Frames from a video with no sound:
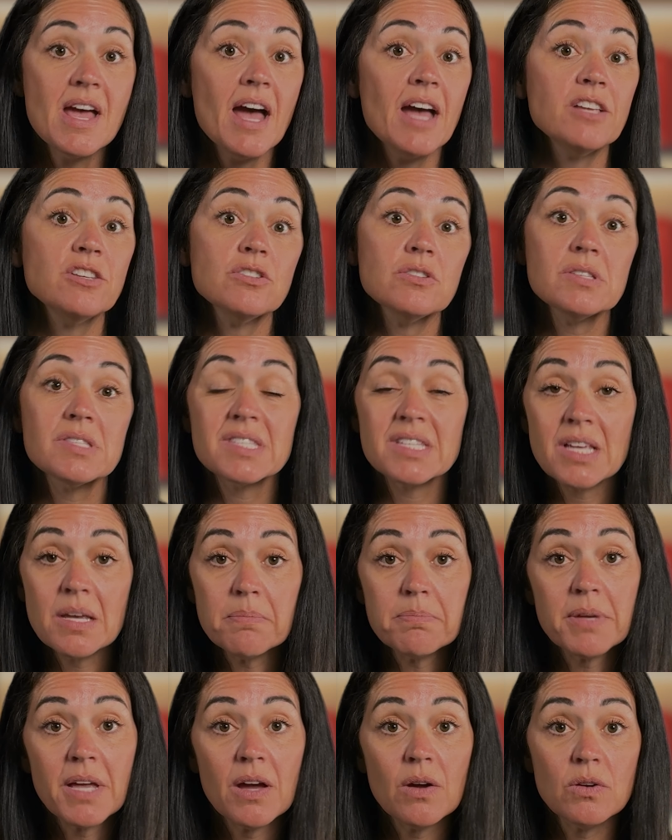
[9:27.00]
and your
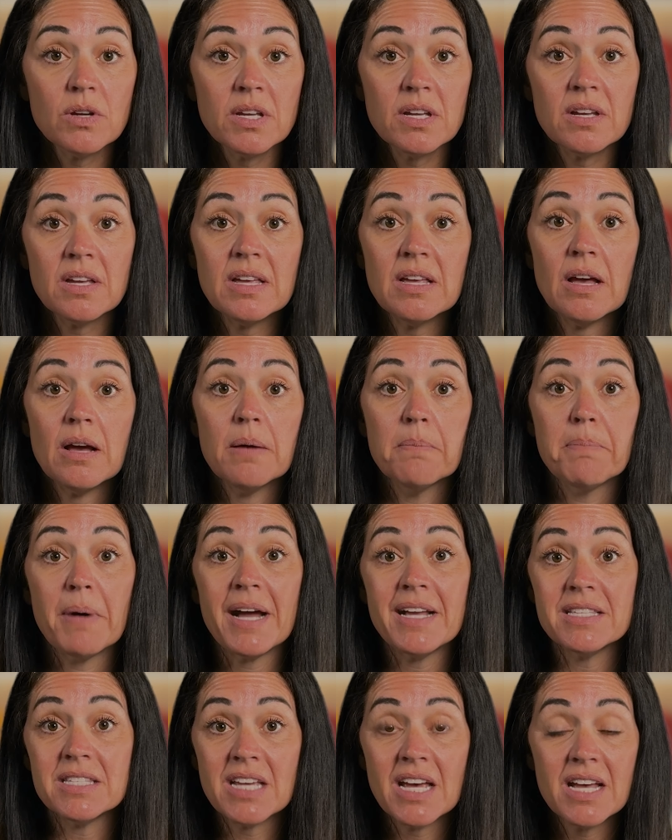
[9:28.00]
skip counting
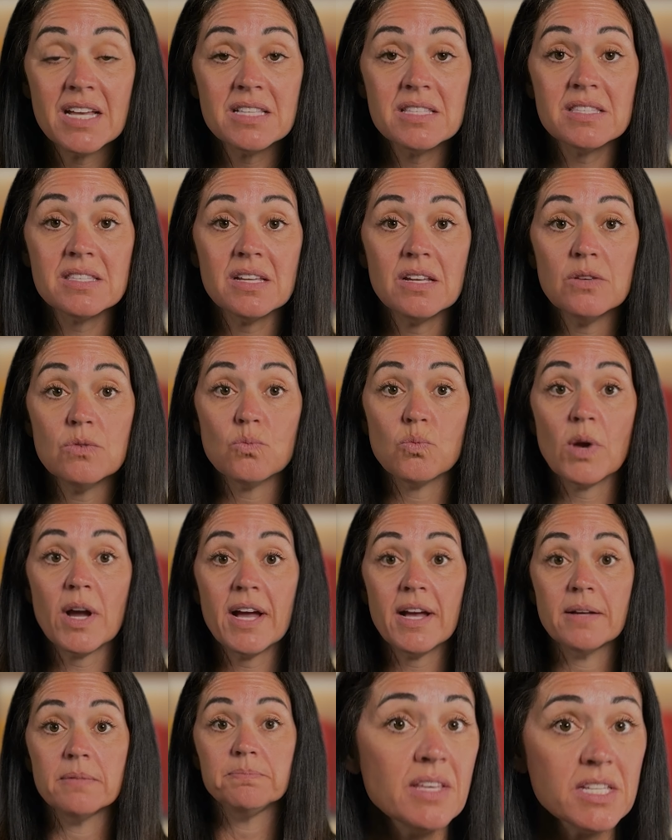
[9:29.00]
by 10s in
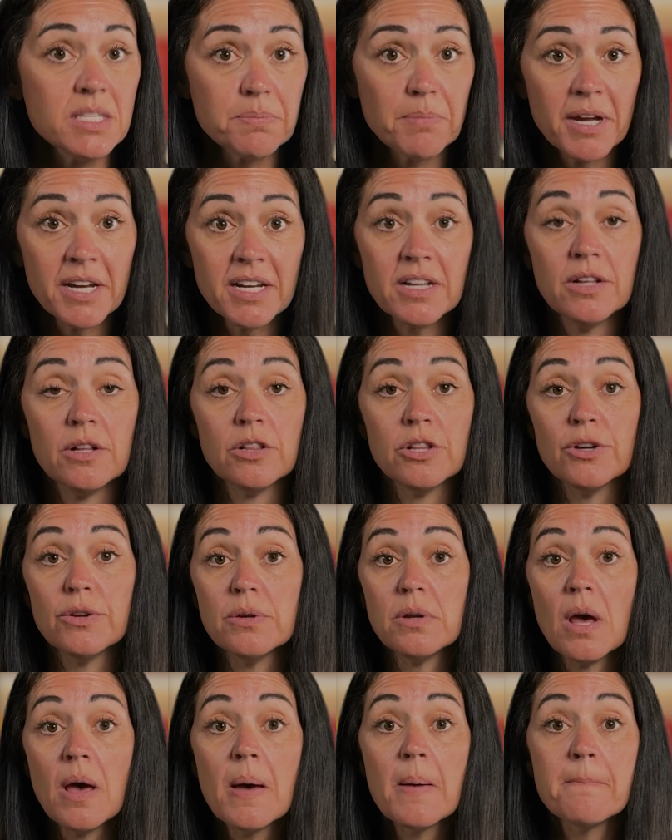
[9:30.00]
red. This might
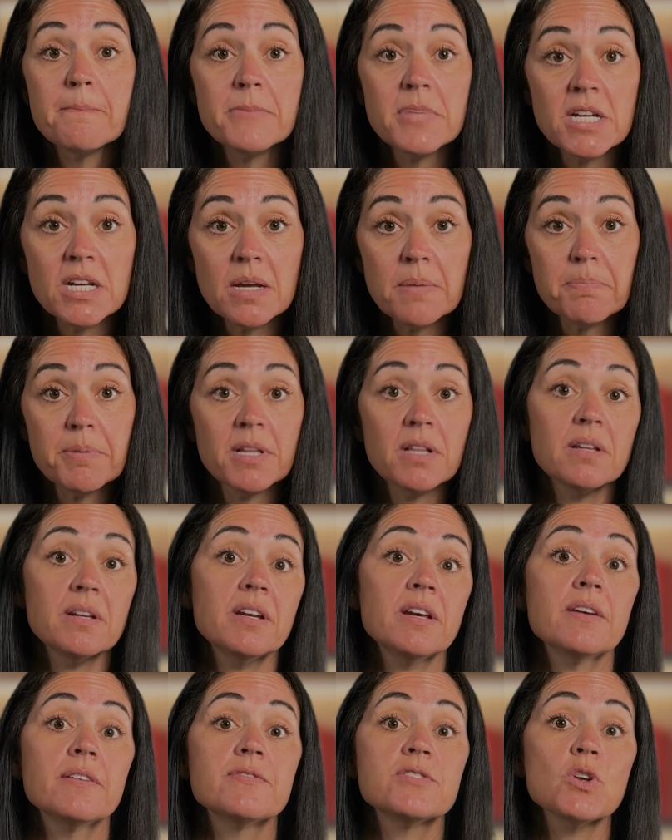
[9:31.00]
include
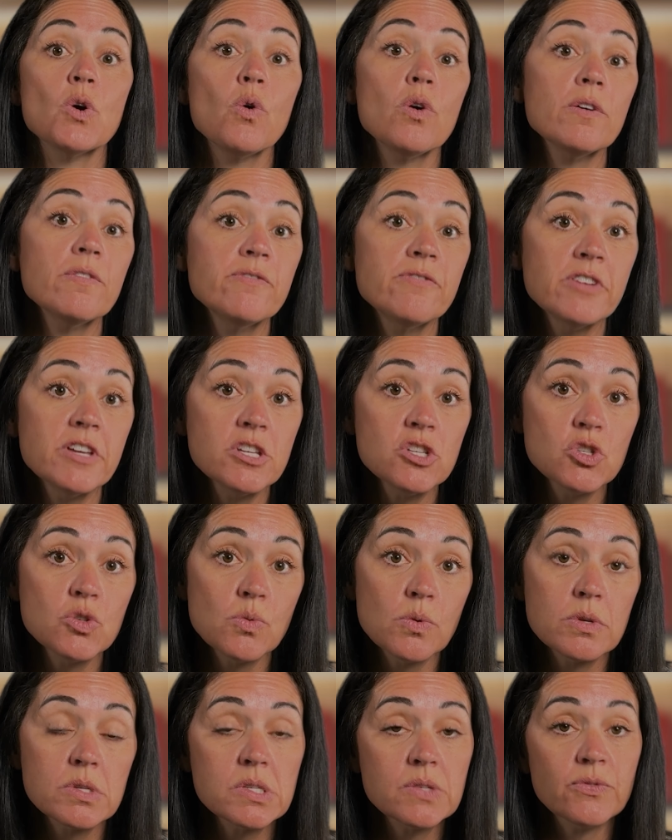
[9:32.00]
manipulatives or
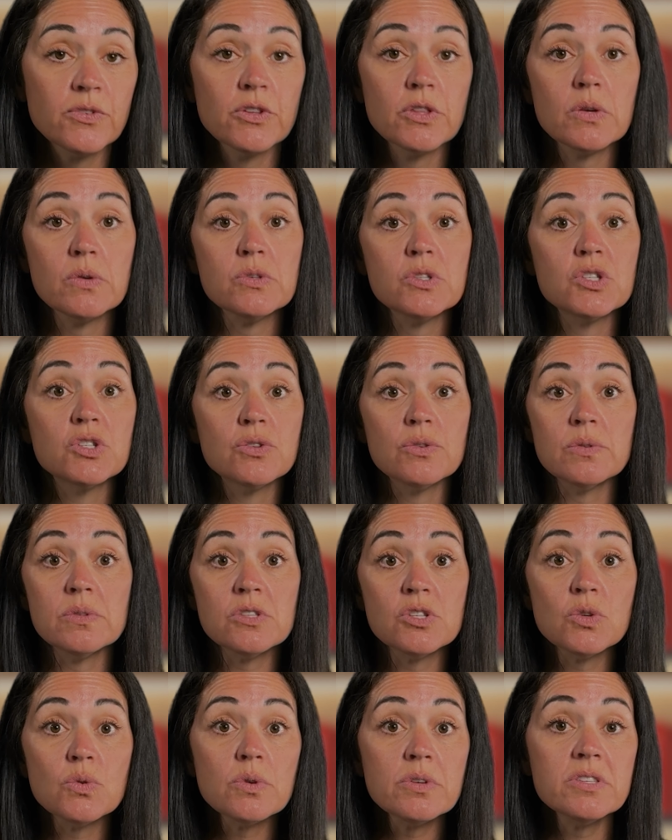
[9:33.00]
visuals for those
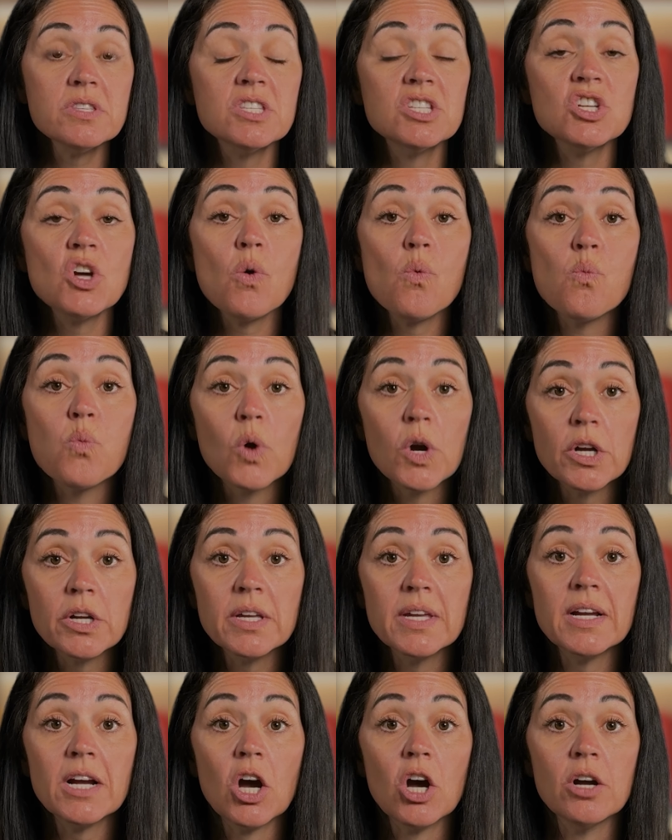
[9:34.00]
students who are still
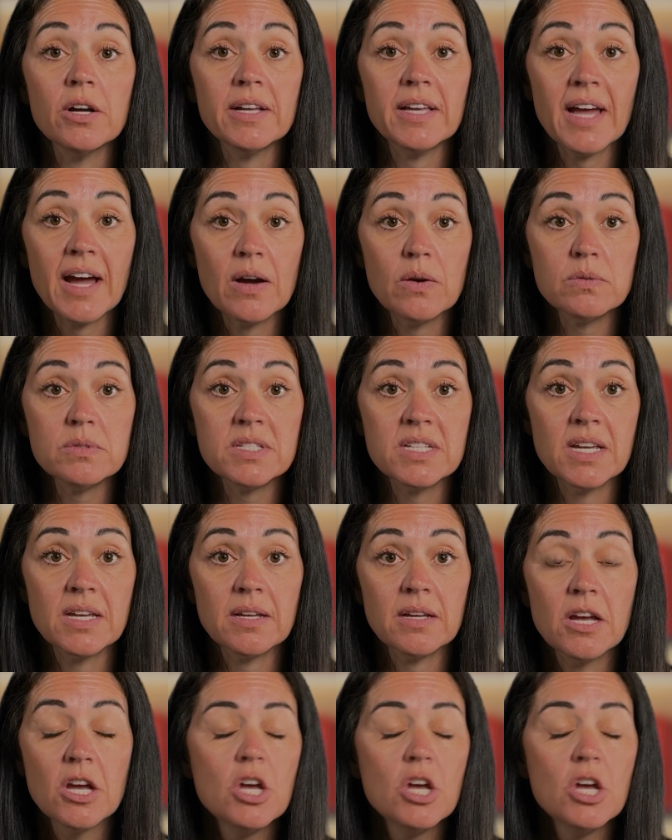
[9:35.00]
working on counting.